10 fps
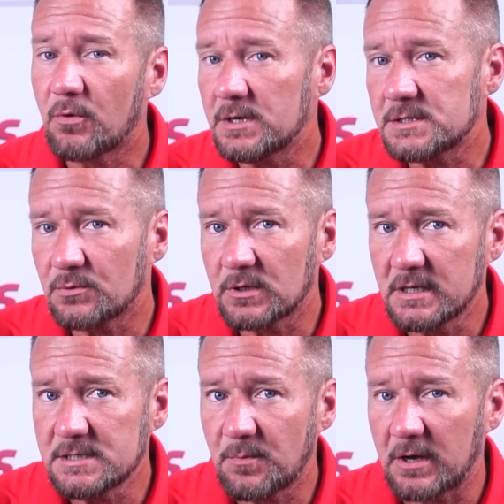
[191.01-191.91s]
press the
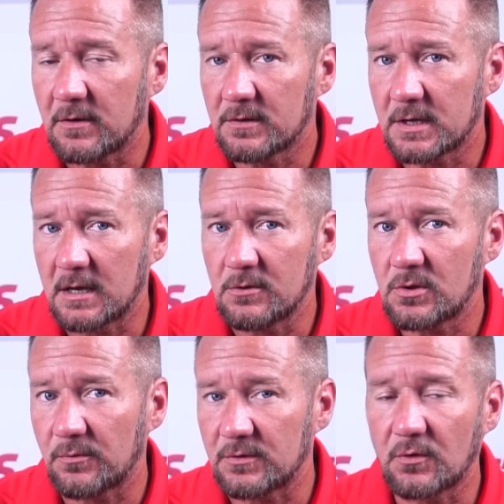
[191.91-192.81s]
release button on the gauge
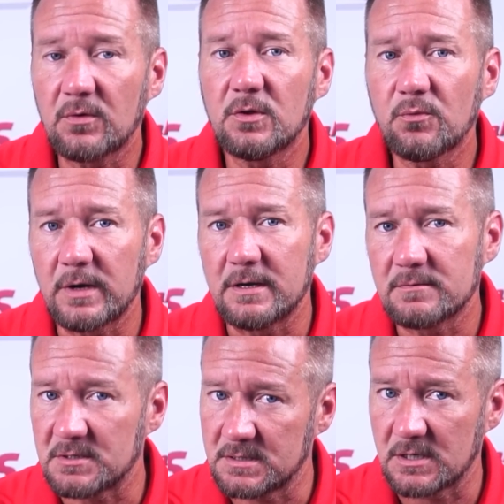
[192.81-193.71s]
to return the reading
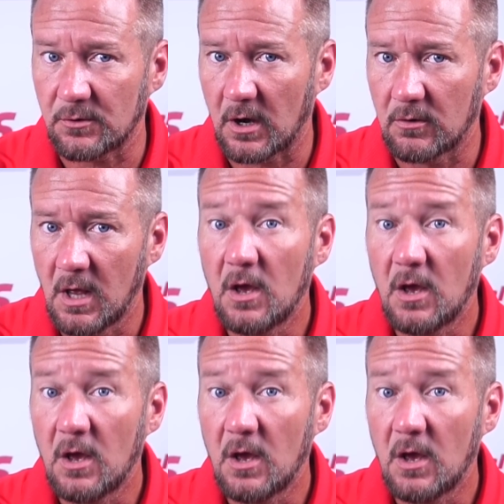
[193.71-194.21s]
to zero.